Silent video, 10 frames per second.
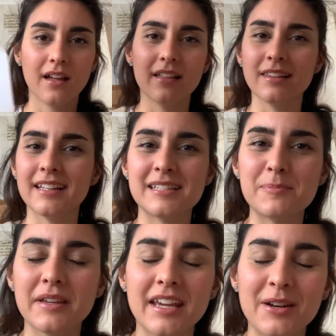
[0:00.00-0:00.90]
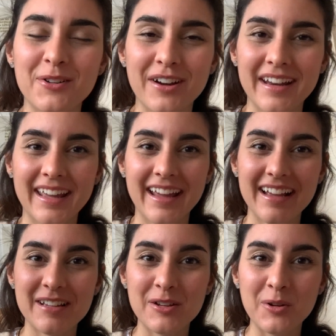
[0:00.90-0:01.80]
let's begin already.
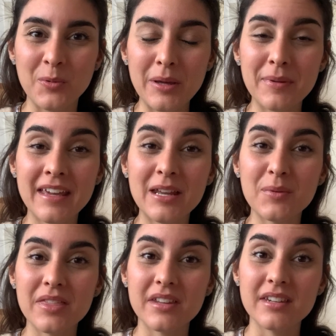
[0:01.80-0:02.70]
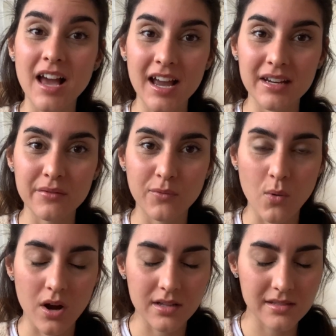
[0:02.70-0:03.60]
We begin with the Nine of
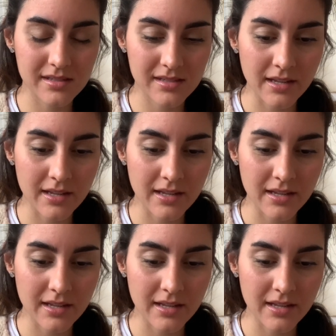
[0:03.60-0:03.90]
Wands.